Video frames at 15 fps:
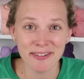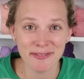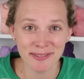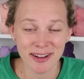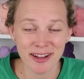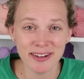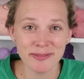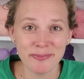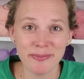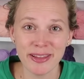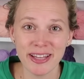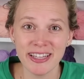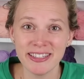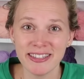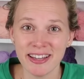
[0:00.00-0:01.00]
If not,
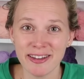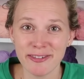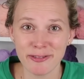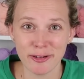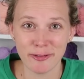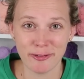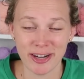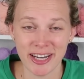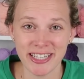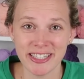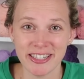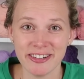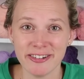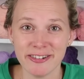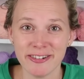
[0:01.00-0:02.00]
please uh, feel free
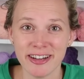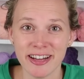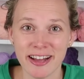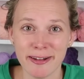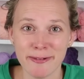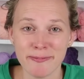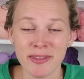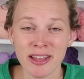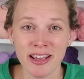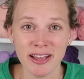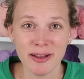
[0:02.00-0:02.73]
to um,